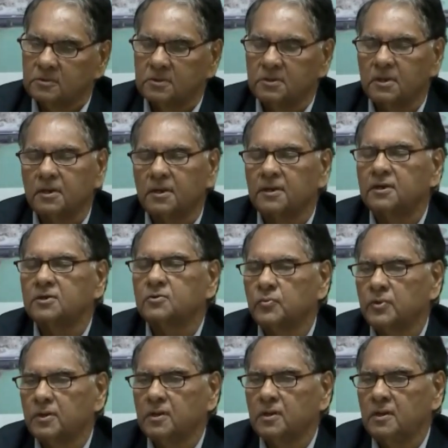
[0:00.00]
in a great
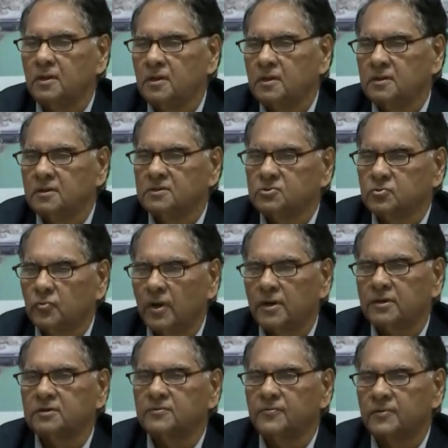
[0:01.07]
way, it is
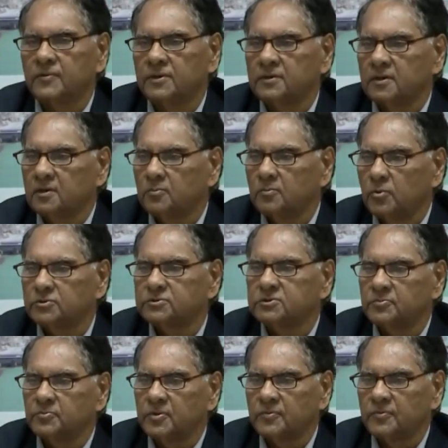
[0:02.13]
quite different and more
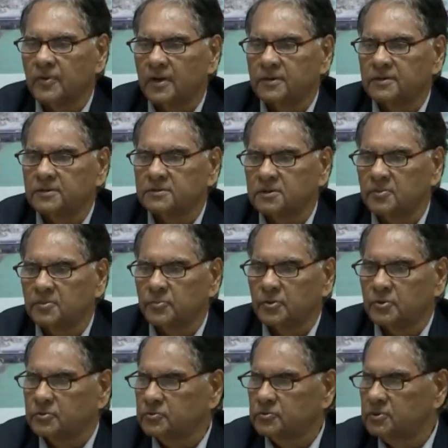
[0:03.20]
simplified as
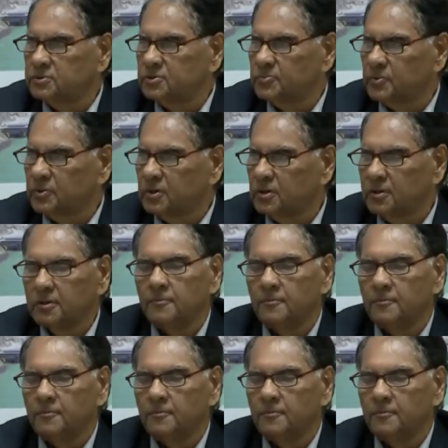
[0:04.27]
compared to the typical